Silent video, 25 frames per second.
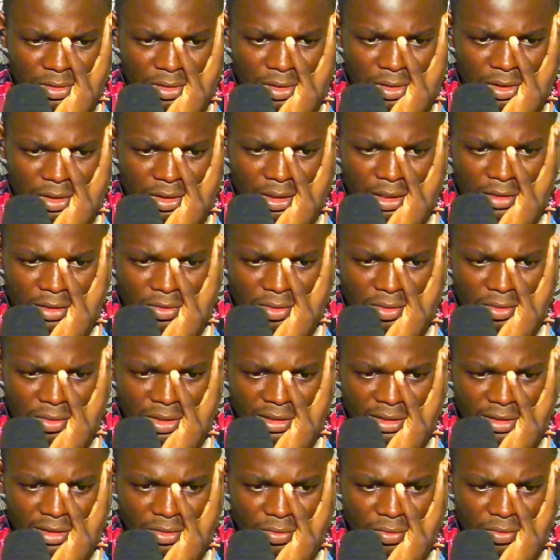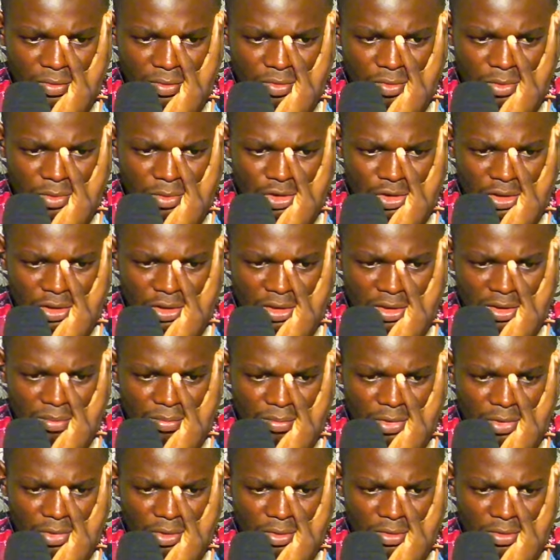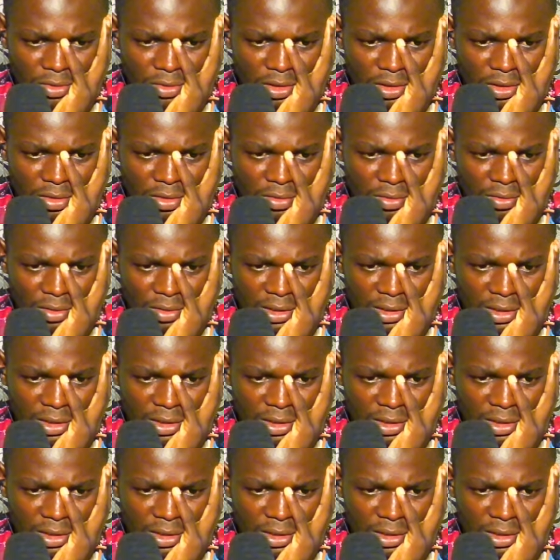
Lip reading: I know that I don't want to be trading pawns. I know that.